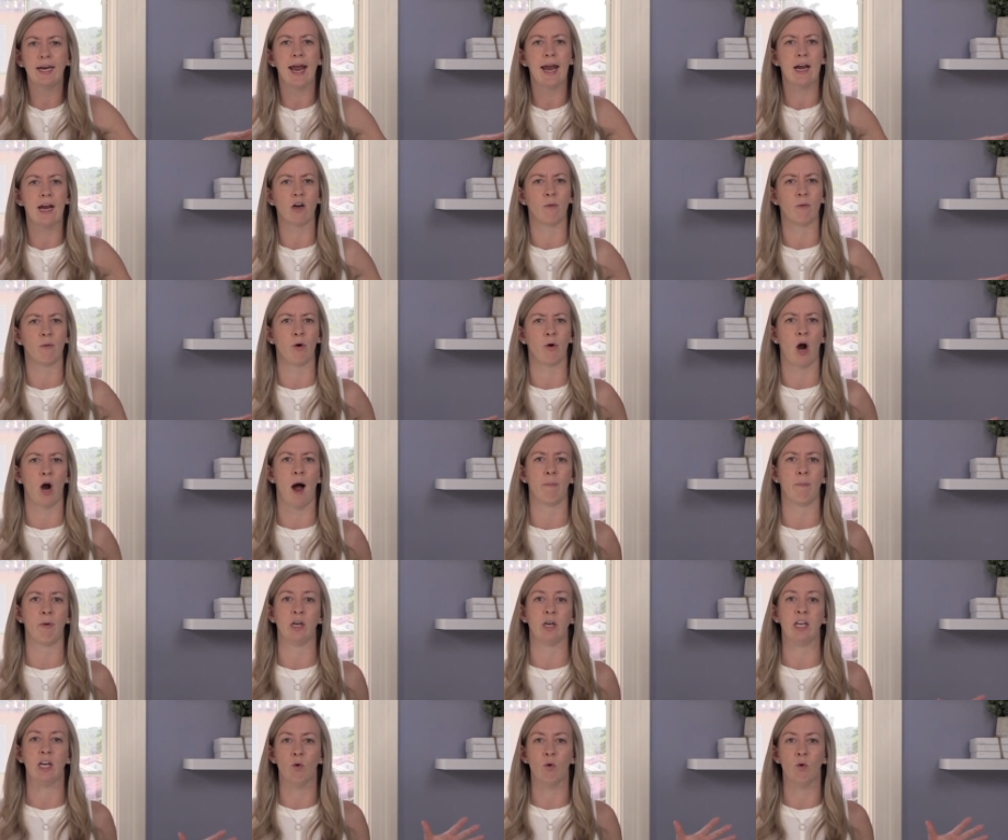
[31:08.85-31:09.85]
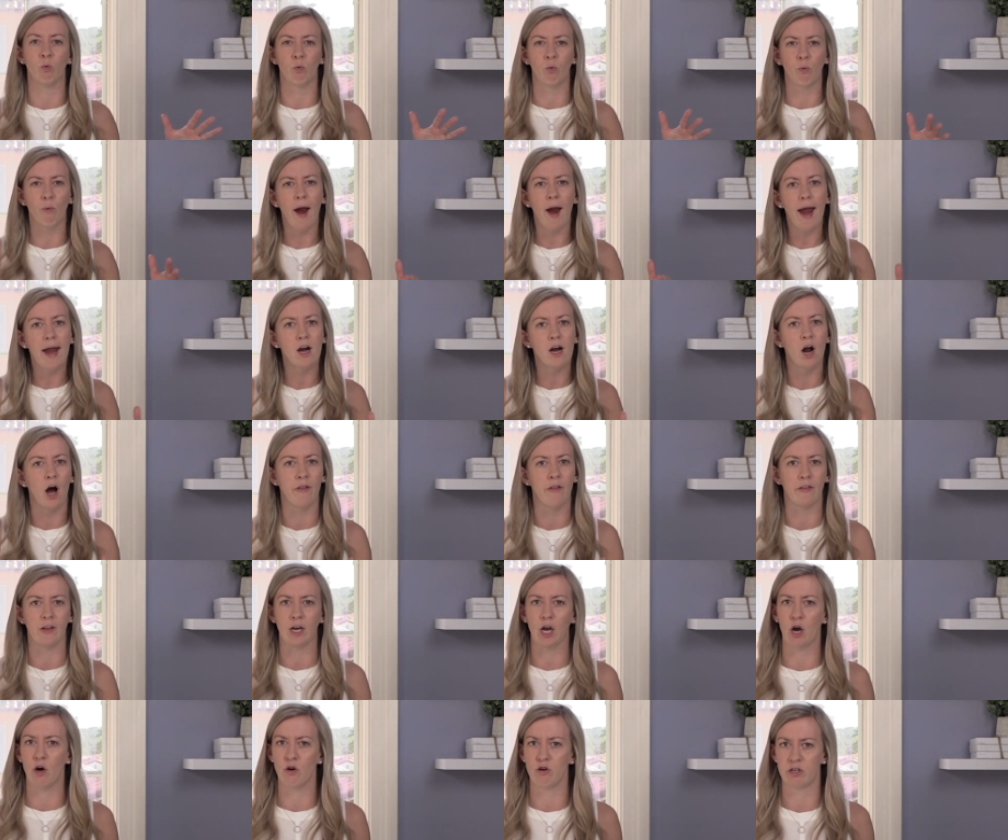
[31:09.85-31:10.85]
acre property right on
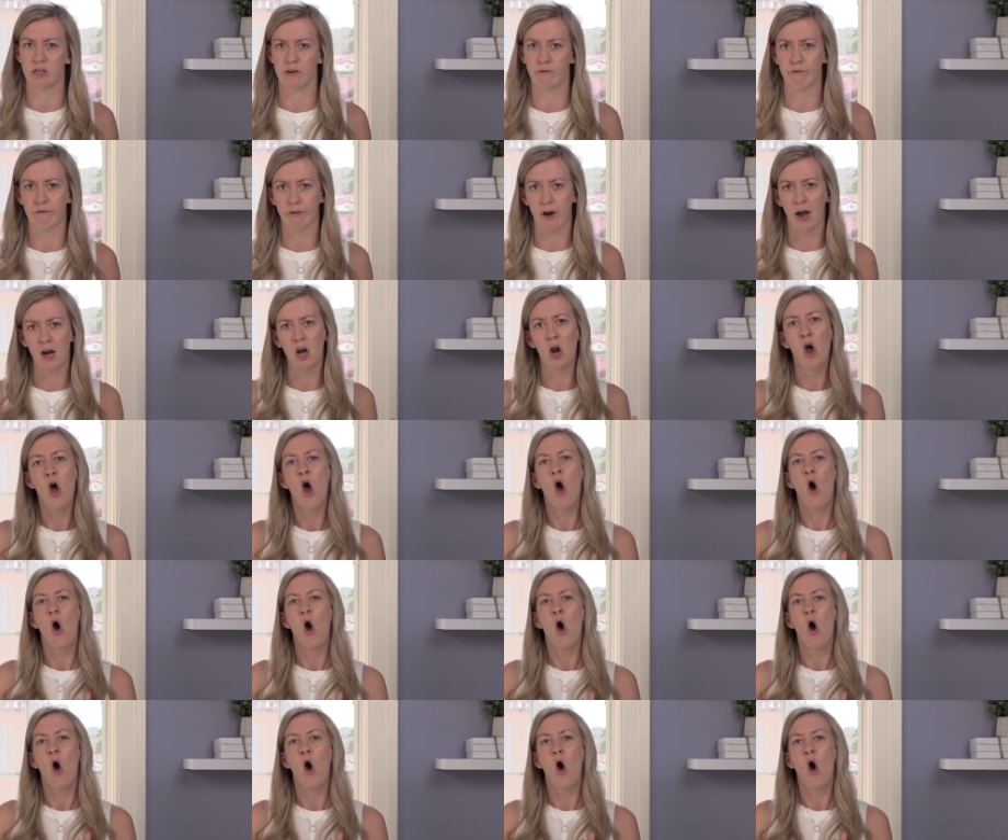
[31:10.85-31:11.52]
the ocean front